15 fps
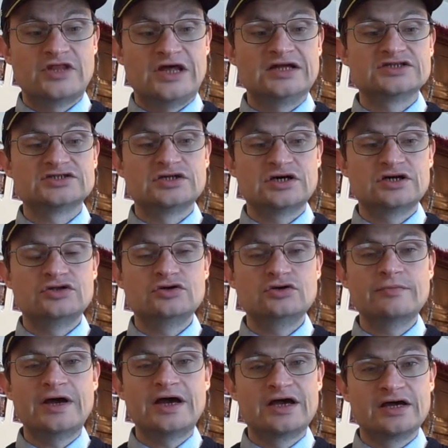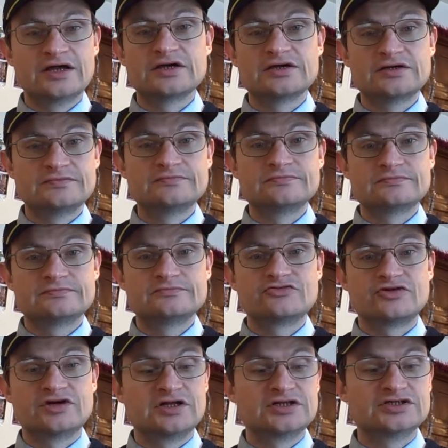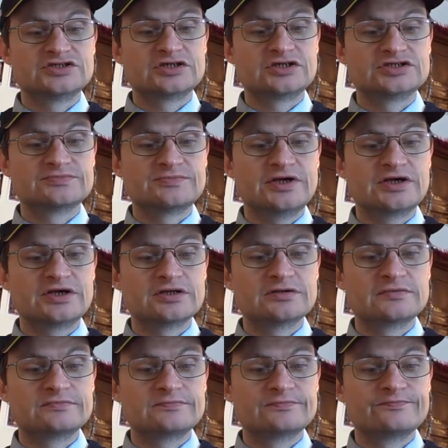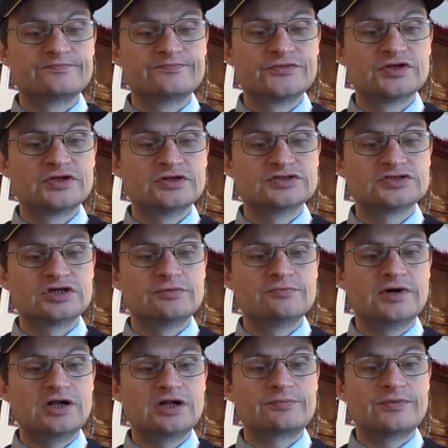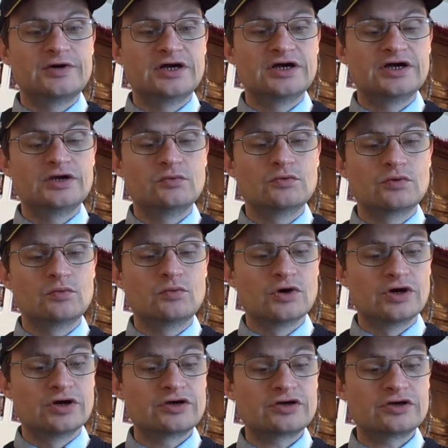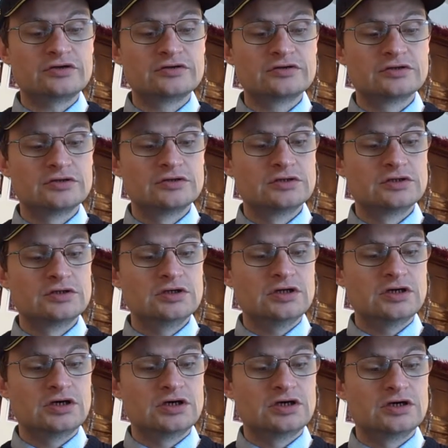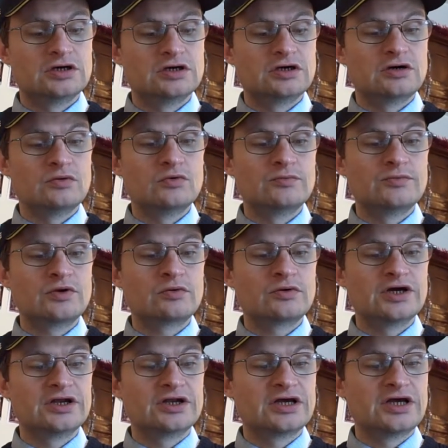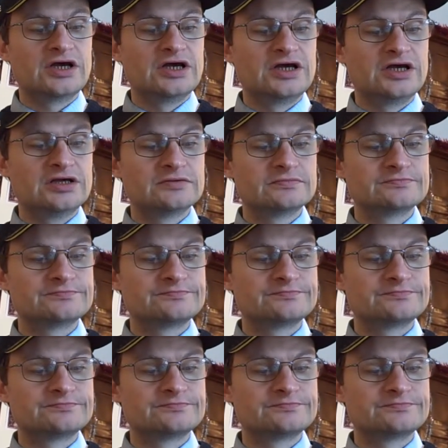That's not too bad, realistically speaking. So bulk buying would work and would be quite a